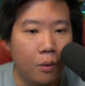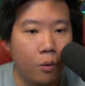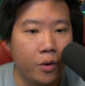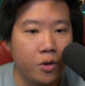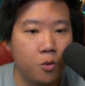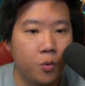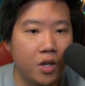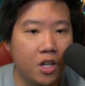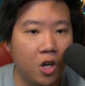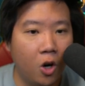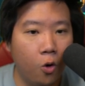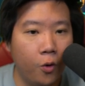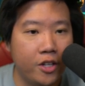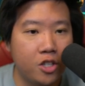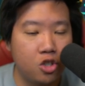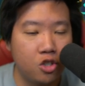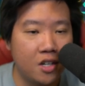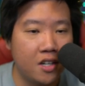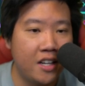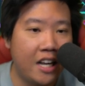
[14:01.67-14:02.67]
when we go
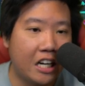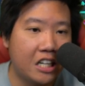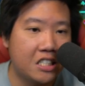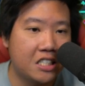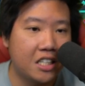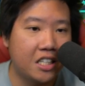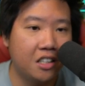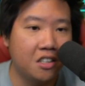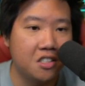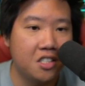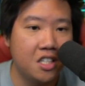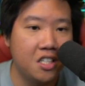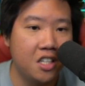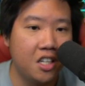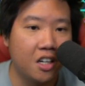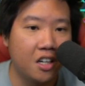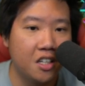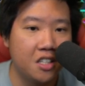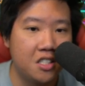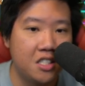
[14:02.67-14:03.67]
into the next skills in
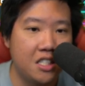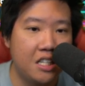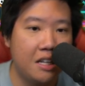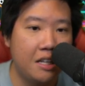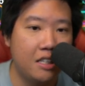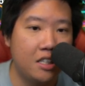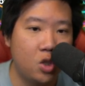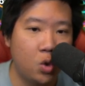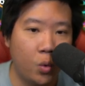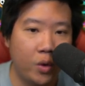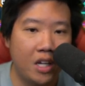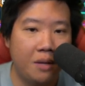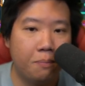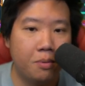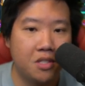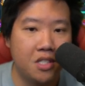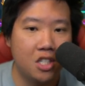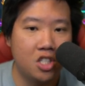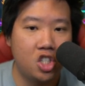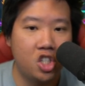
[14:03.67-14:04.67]
here, you see
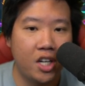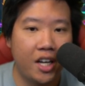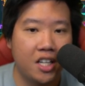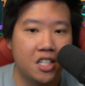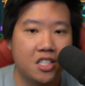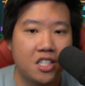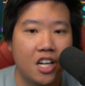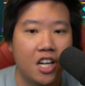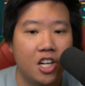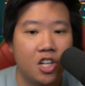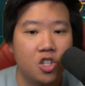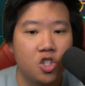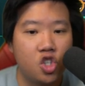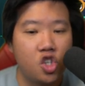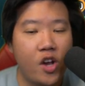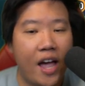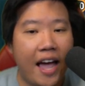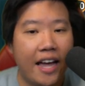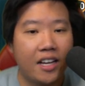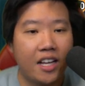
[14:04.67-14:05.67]
20% chance
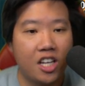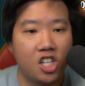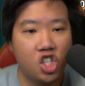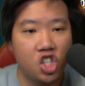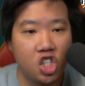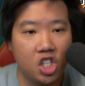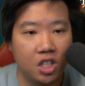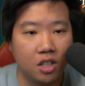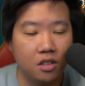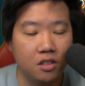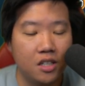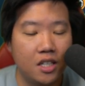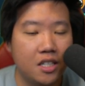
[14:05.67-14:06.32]
to add a shield.